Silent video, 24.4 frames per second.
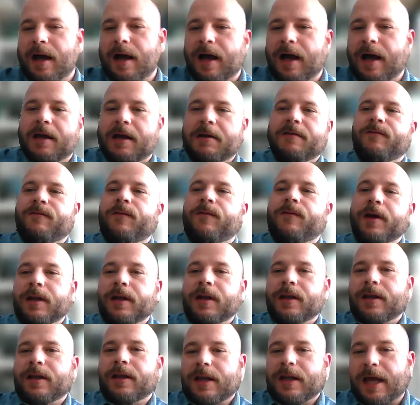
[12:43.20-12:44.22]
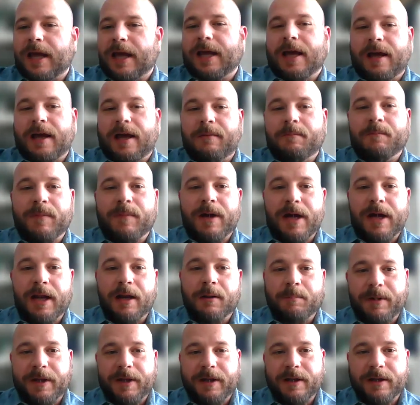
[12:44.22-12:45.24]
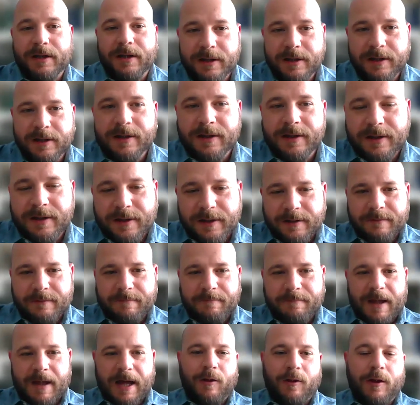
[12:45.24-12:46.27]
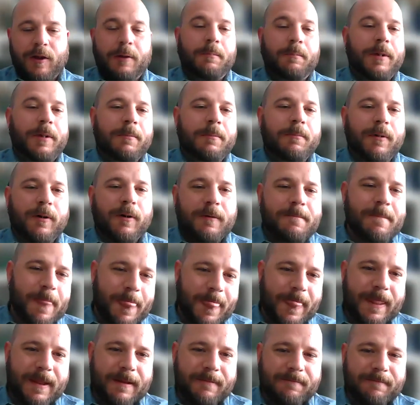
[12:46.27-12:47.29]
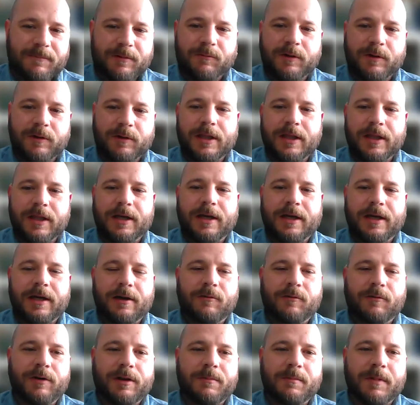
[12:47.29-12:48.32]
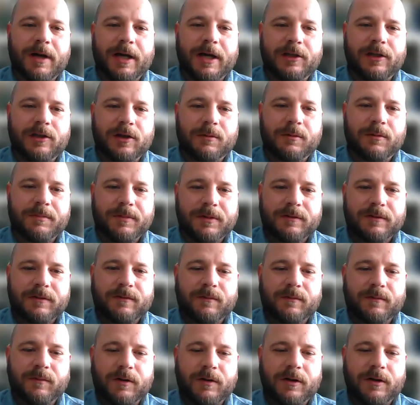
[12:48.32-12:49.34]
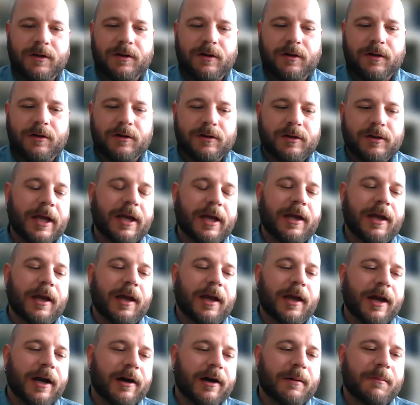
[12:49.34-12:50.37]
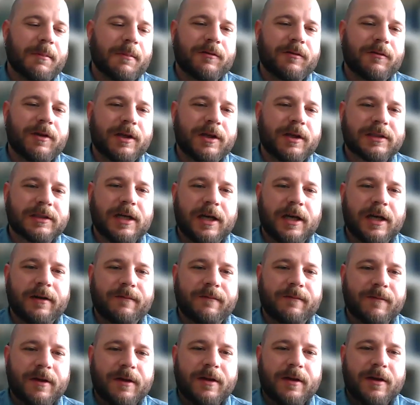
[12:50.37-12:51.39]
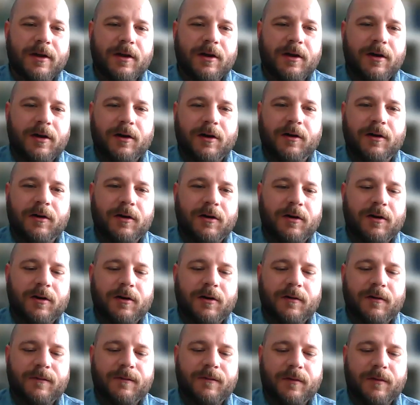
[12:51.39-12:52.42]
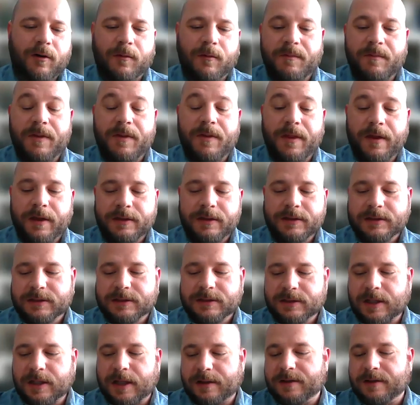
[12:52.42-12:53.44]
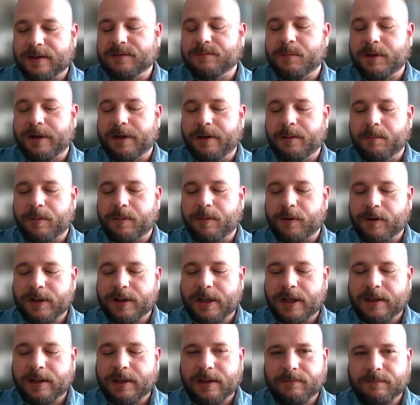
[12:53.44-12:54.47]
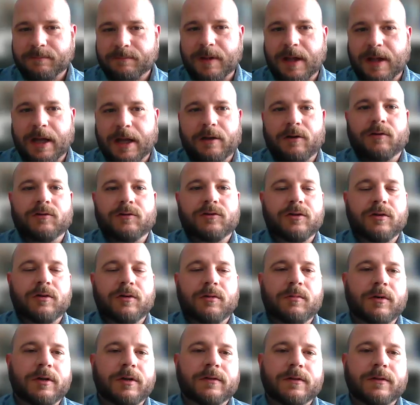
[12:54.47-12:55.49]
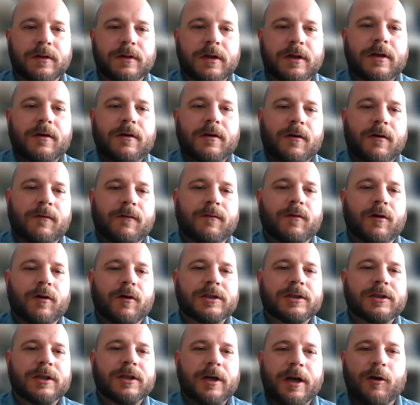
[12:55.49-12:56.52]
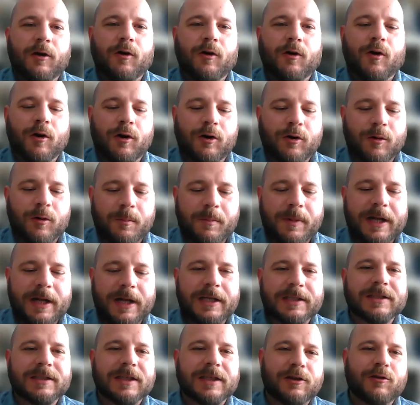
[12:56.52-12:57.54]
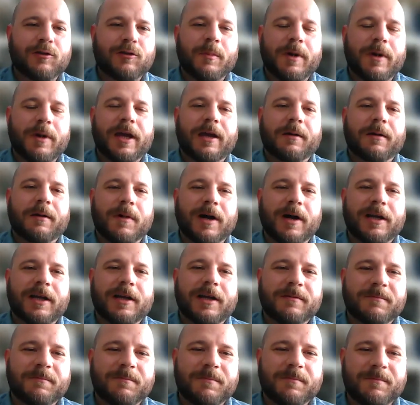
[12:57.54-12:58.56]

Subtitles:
I feel like I'm helping other people with my job, taking care about this kind of things that is very important. And also, of course, all companies need to make money,